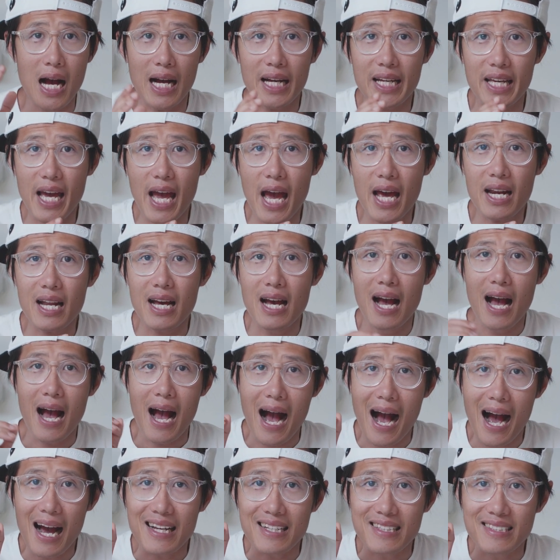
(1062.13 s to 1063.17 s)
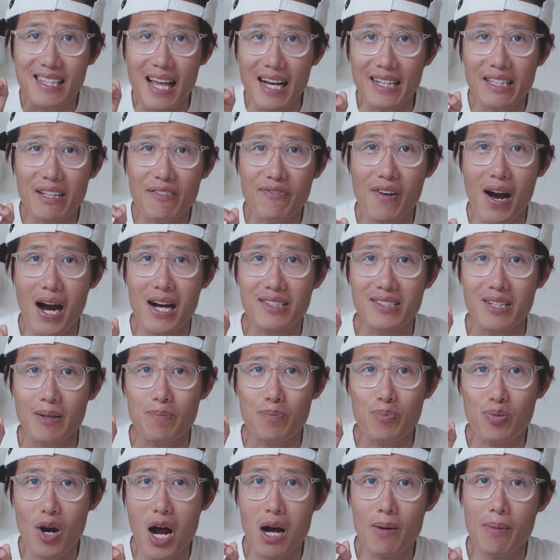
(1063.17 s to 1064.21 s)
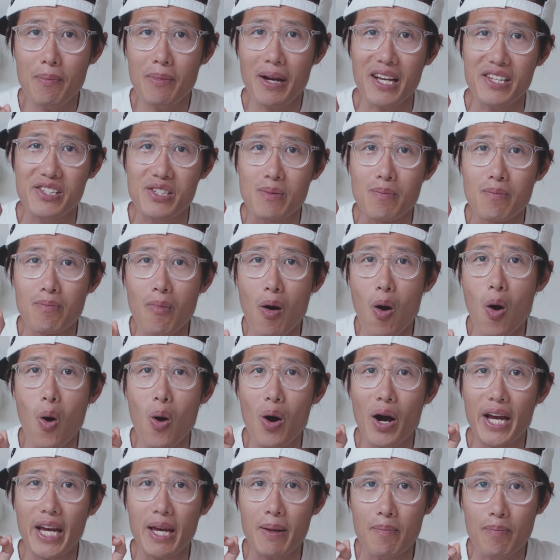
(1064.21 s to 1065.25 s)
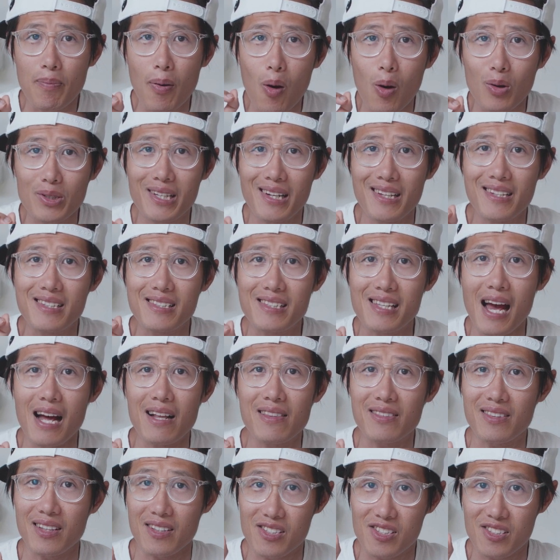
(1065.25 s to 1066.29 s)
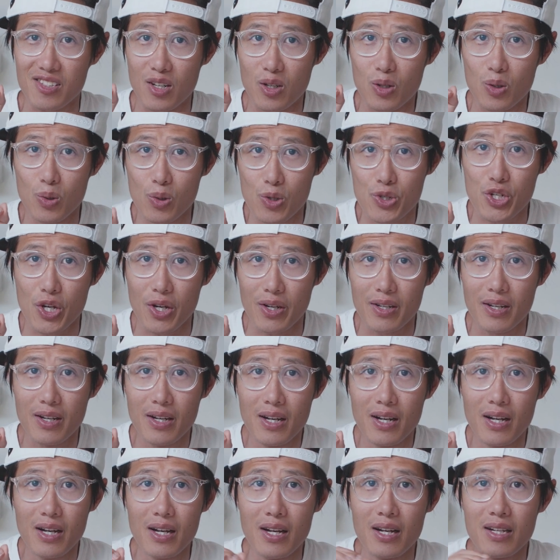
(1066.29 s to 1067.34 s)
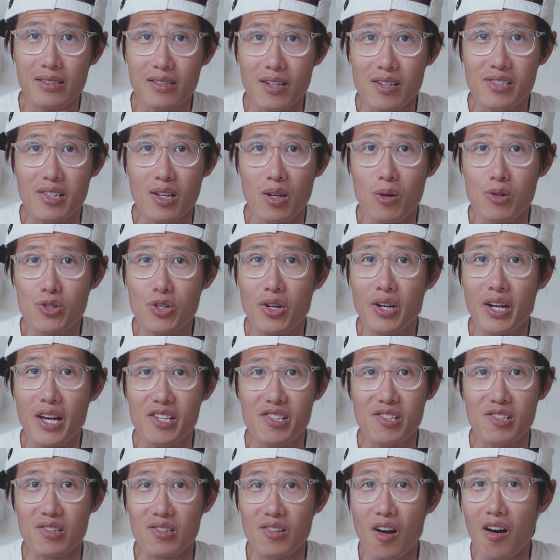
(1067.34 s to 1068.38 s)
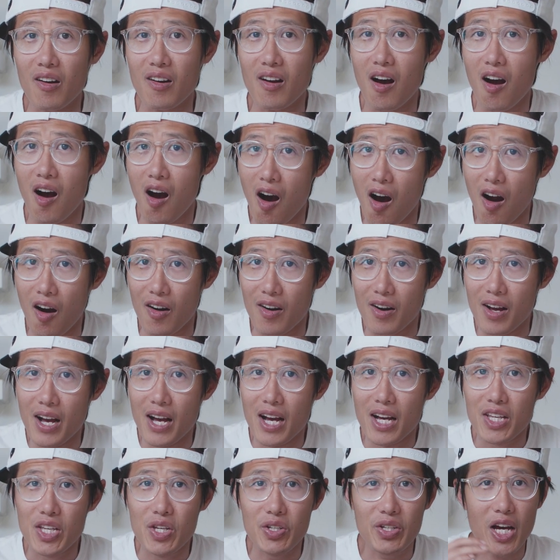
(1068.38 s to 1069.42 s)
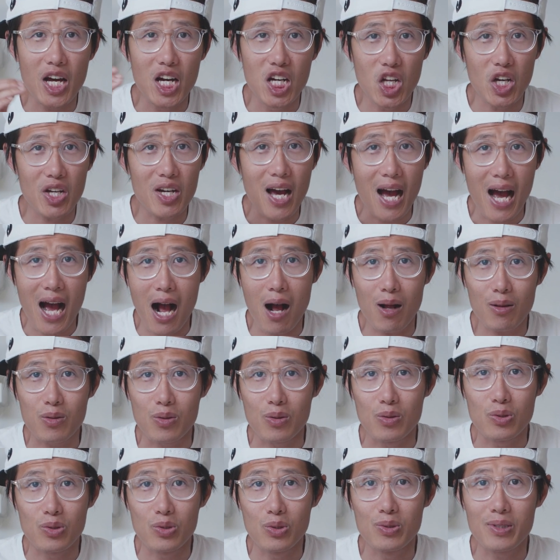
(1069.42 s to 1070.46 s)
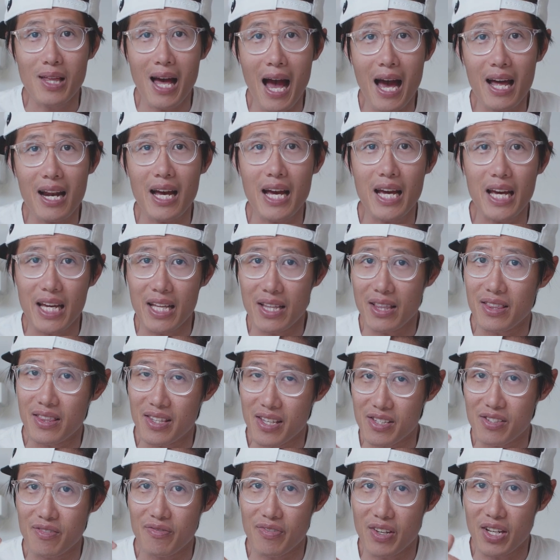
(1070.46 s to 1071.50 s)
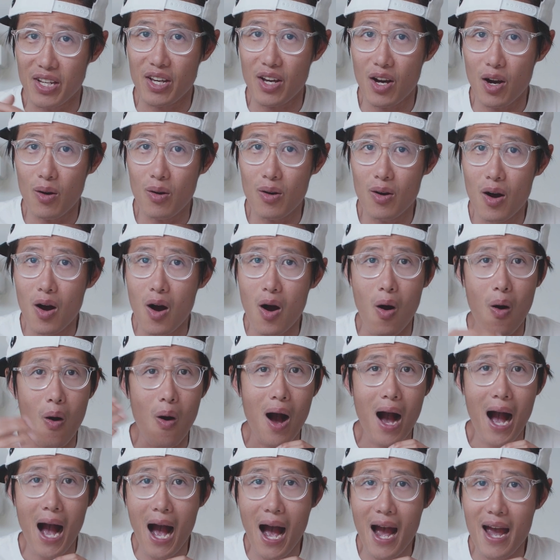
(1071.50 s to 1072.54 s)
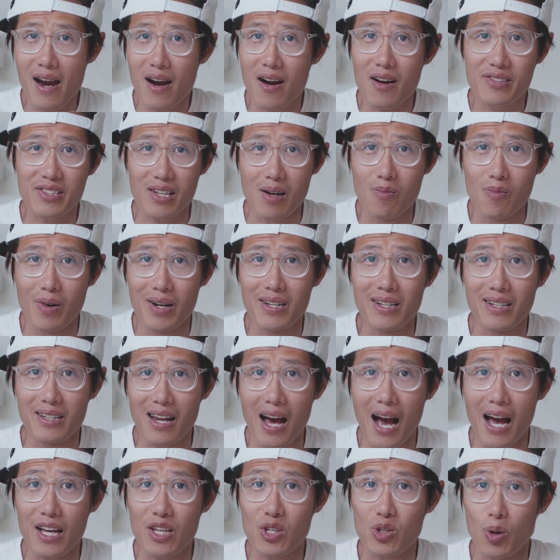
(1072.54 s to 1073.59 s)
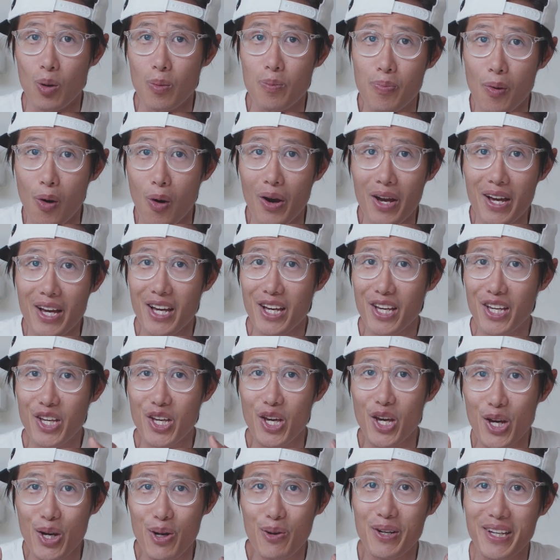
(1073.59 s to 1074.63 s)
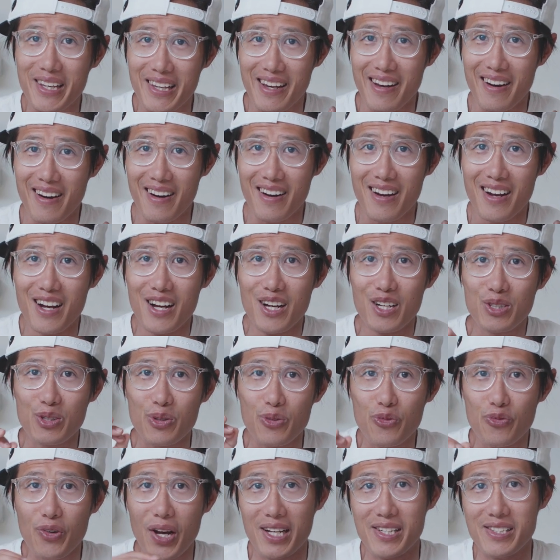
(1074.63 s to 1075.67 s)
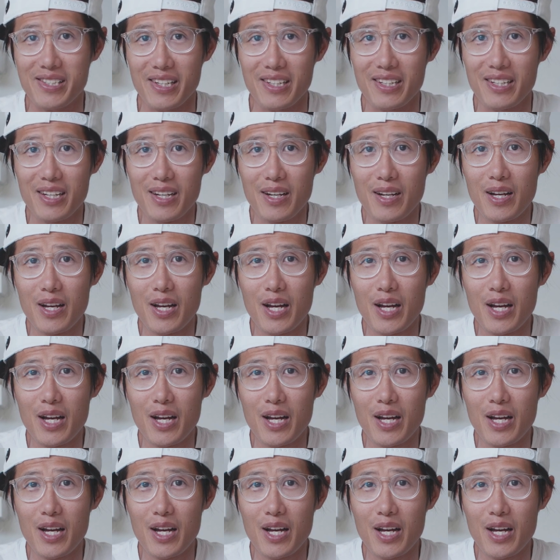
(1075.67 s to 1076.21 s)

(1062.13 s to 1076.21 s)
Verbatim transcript: Again, identify the problem is more important than the solution. The solution is not hard. You can learn how to do that in this video or hire someone like your boy Hugh here to fix it.